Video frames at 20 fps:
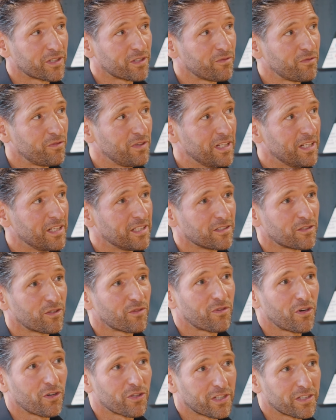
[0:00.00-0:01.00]
the feelings
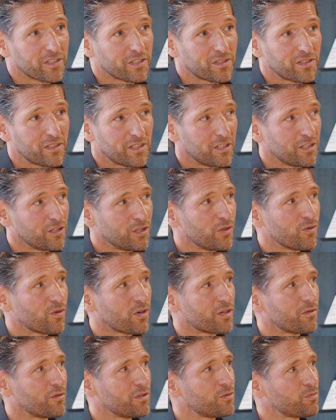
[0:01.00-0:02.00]
of others, and that you
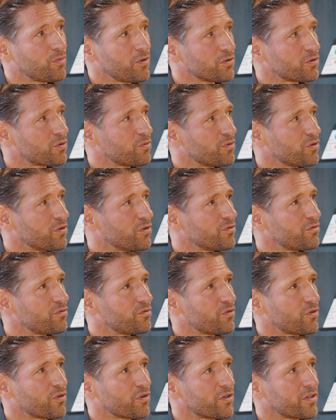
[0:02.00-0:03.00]
are responsible
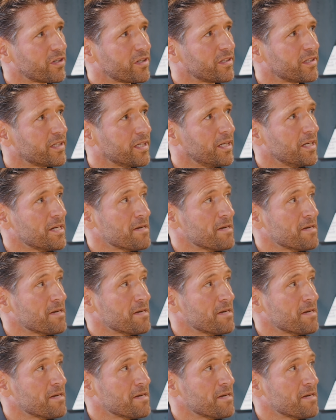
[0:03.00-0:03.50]
for